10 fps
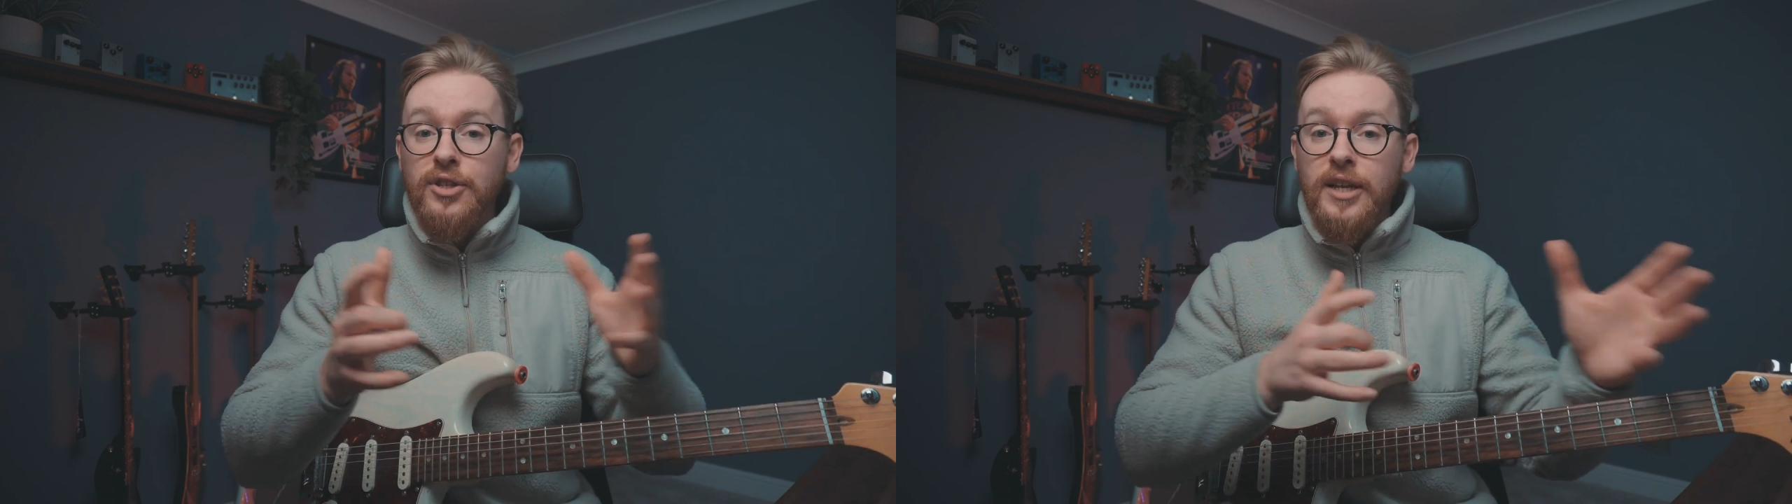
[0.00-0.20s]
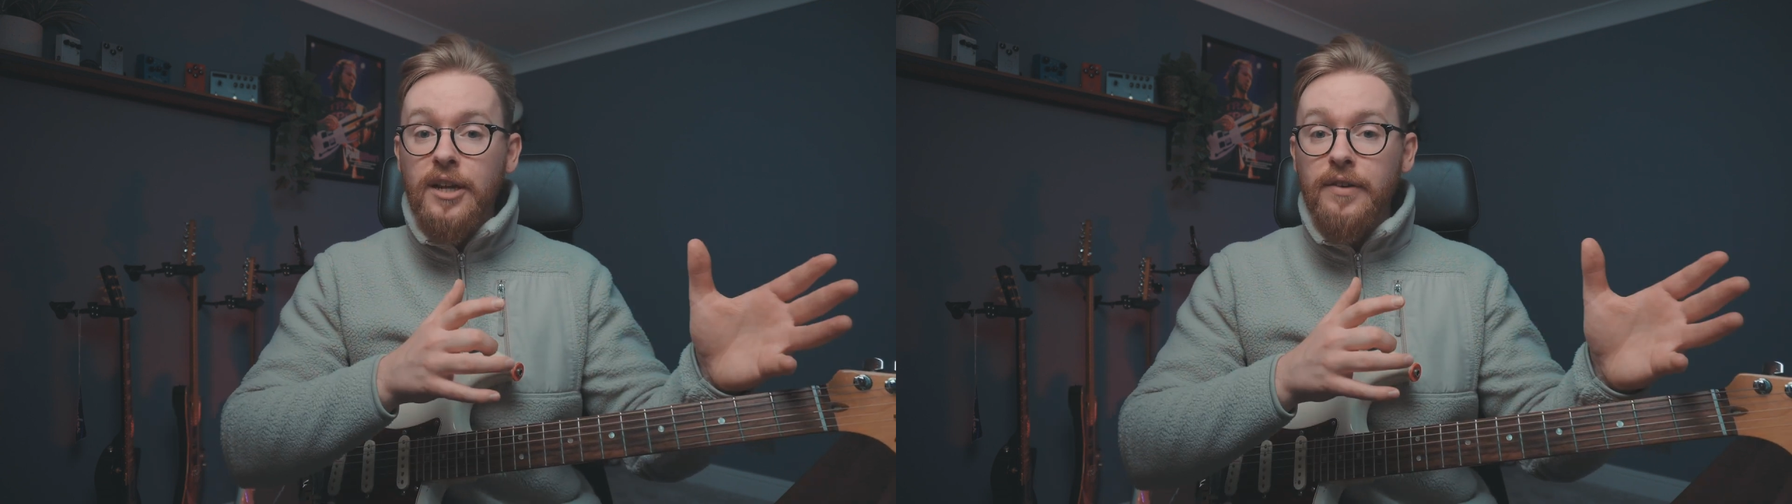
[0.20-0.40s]

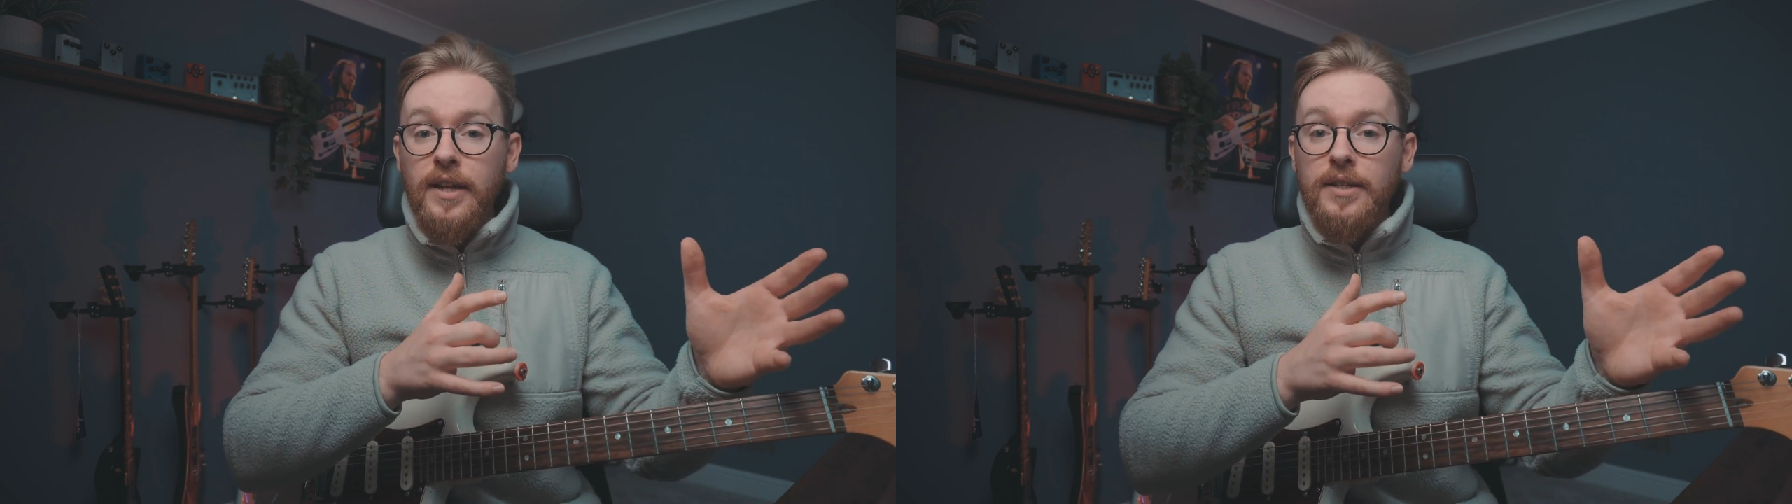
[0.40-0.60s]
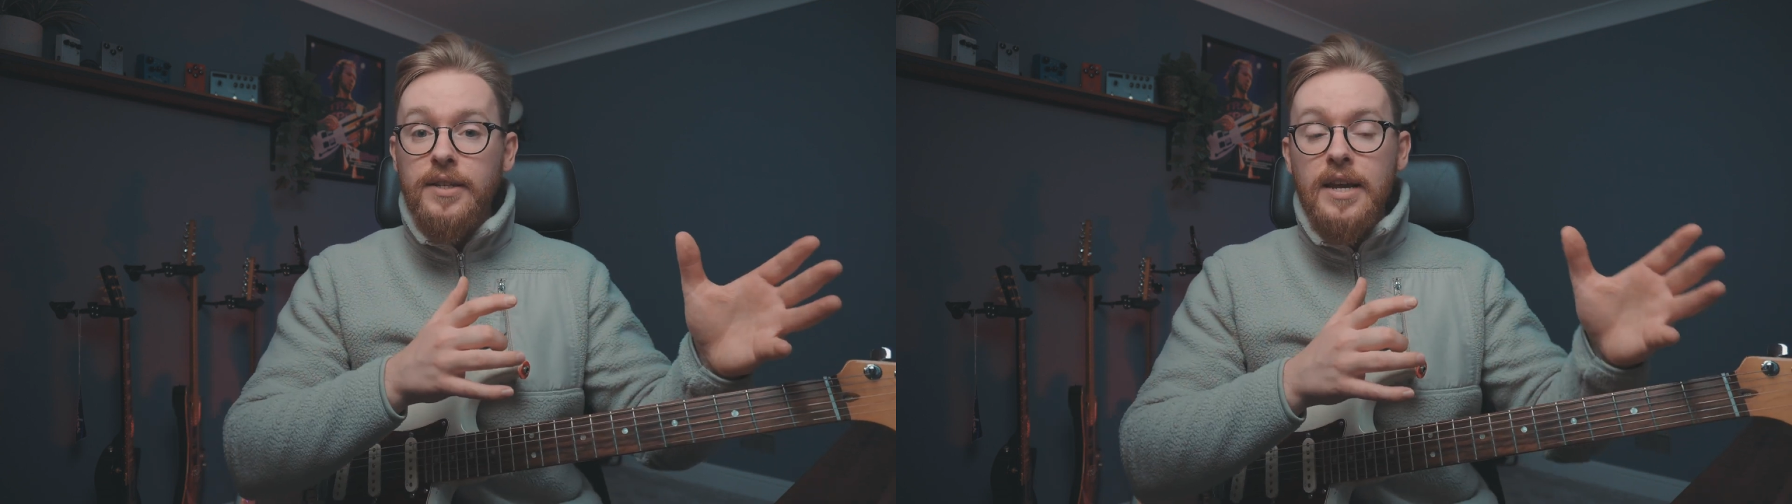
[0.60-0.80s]

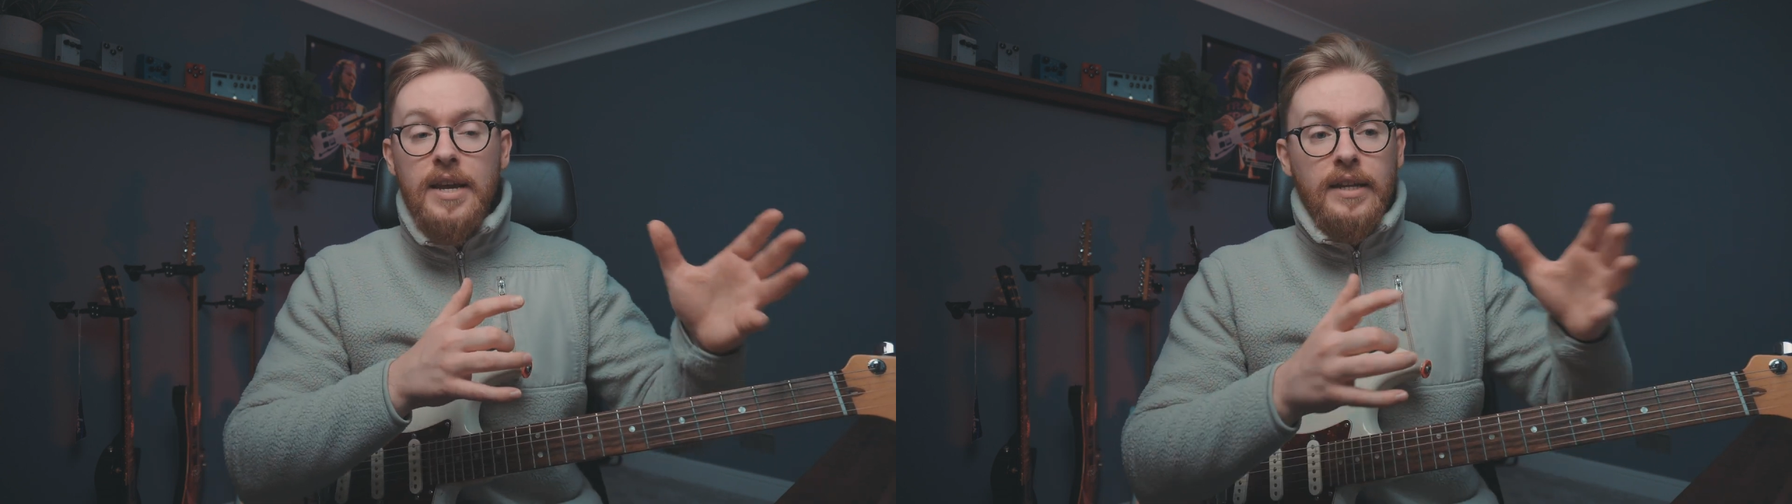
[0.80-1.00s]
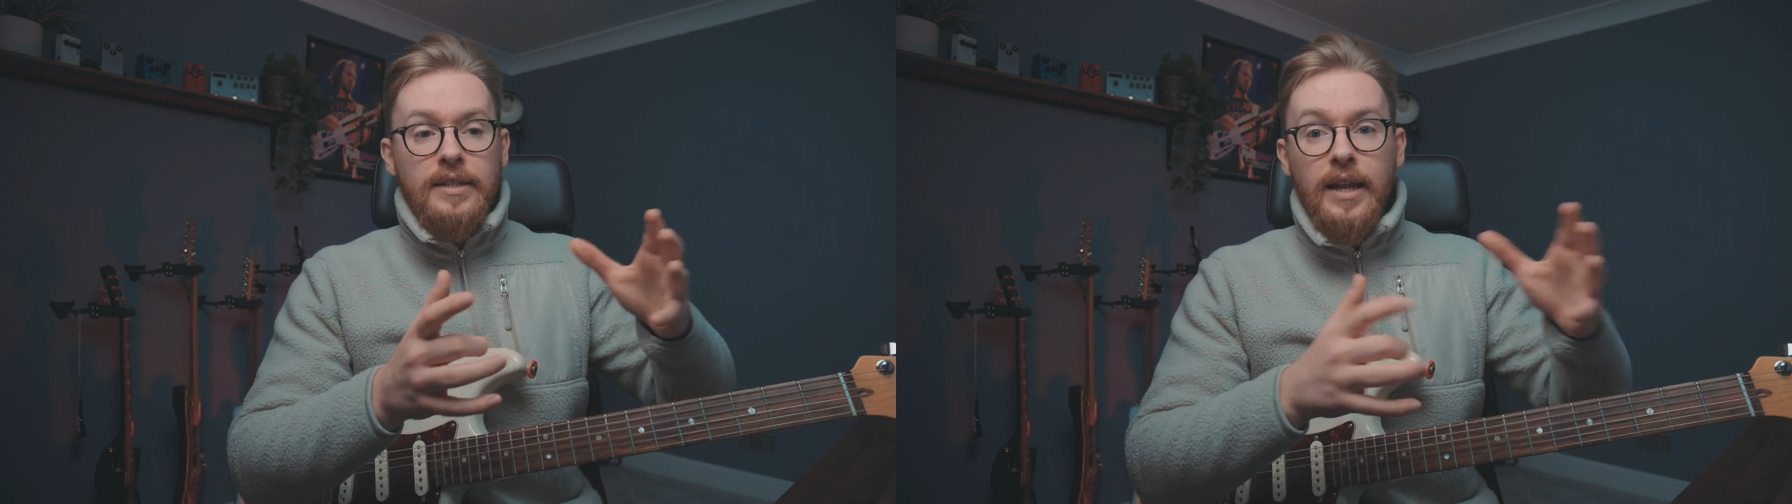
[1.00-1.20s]
series
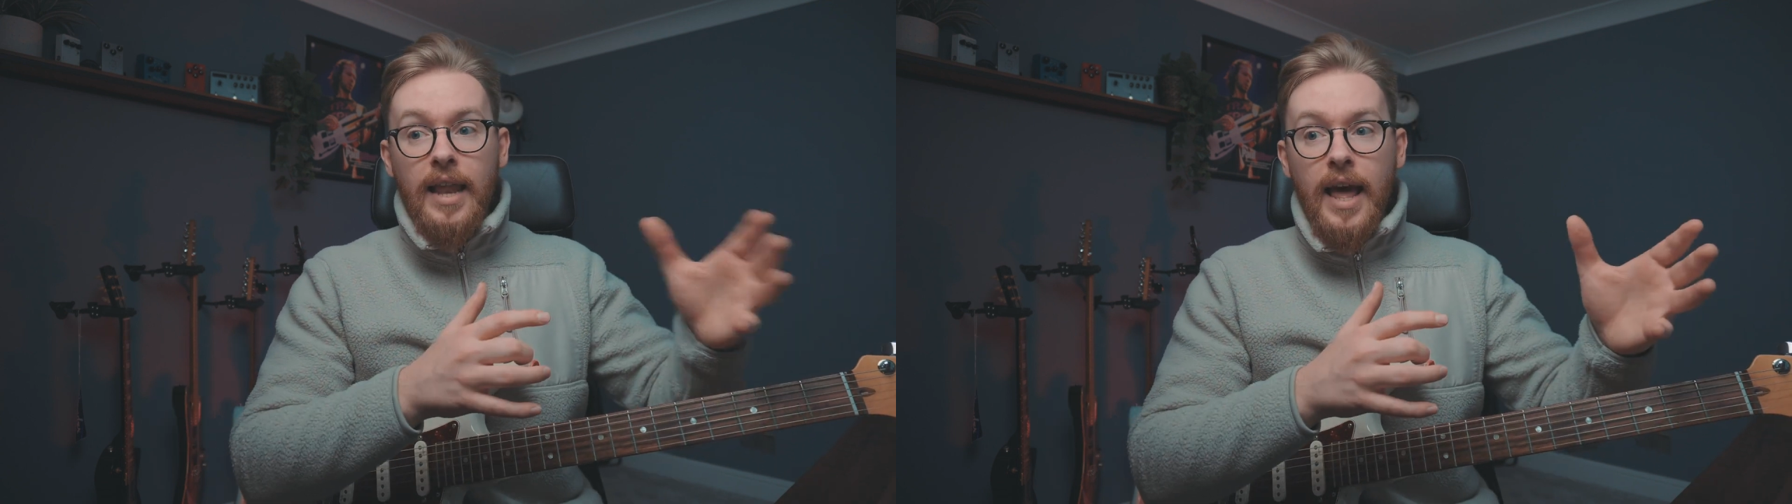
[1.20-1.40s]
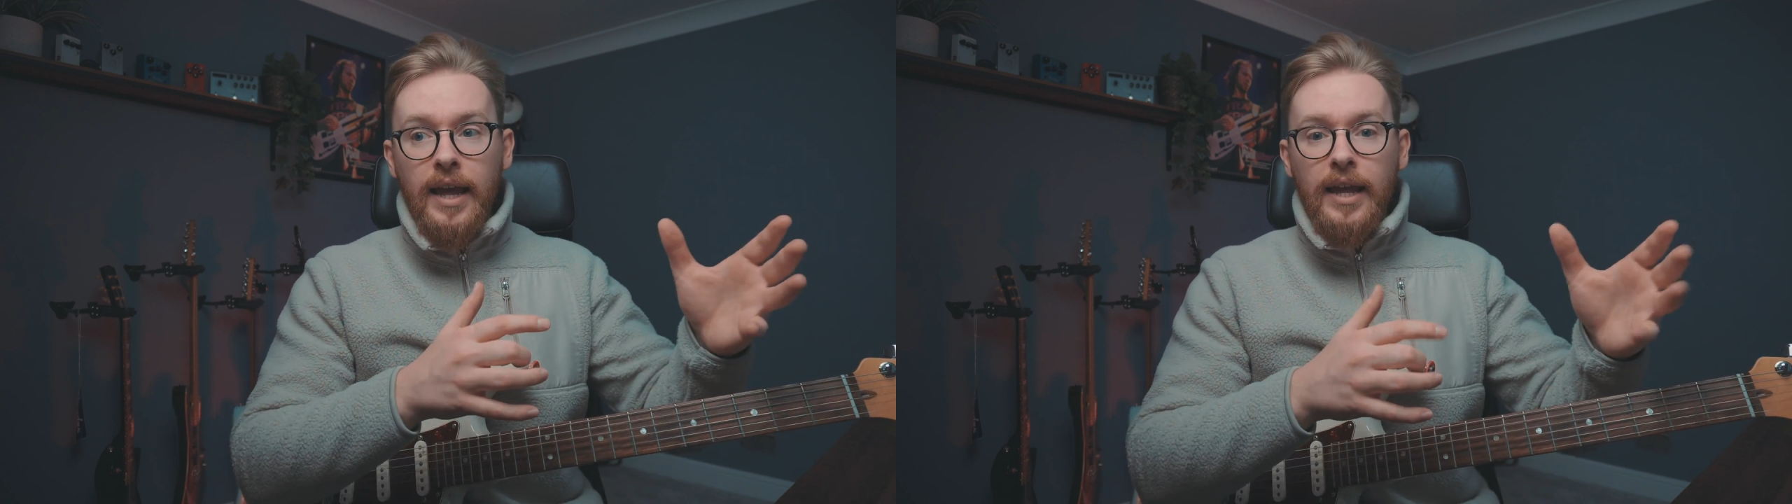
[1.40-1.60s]

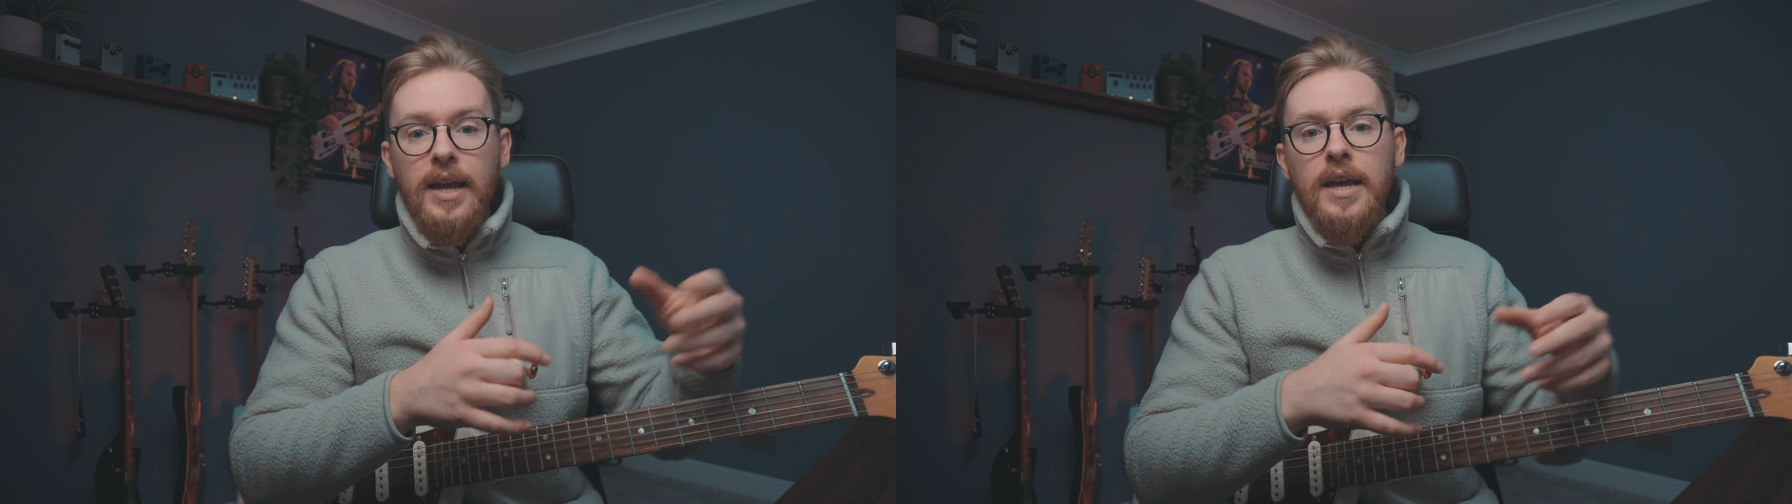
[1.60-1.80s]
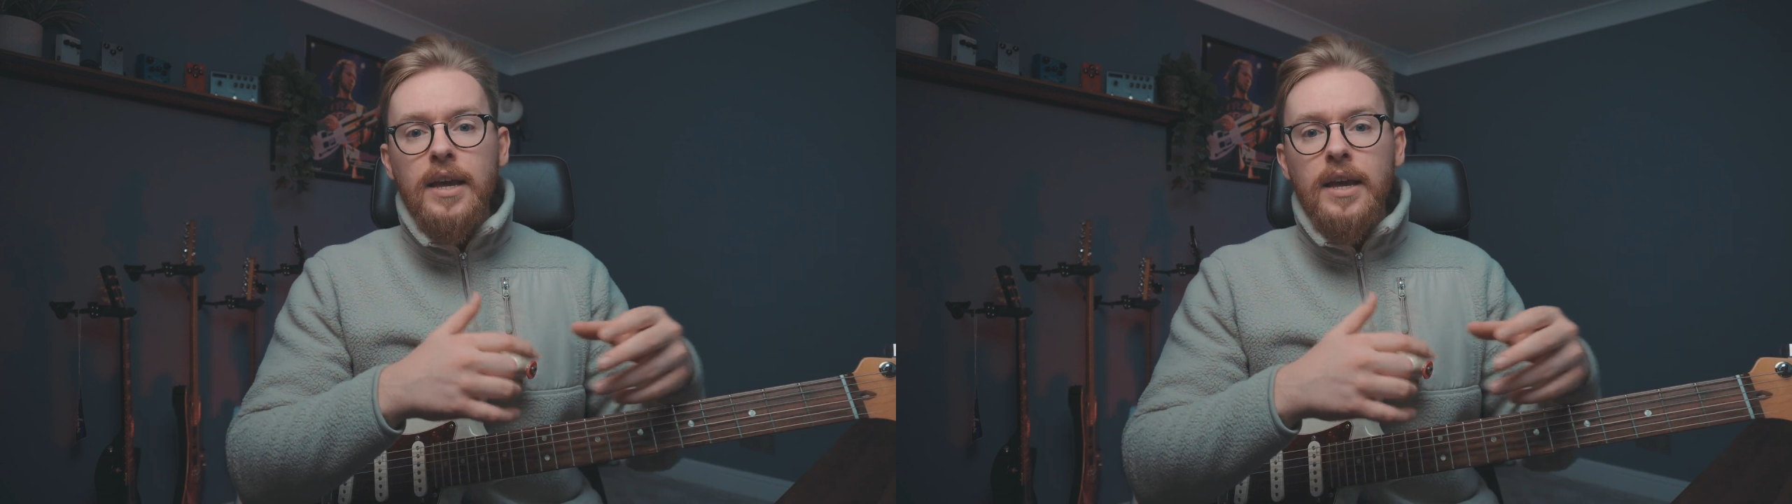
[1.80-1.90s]
delay,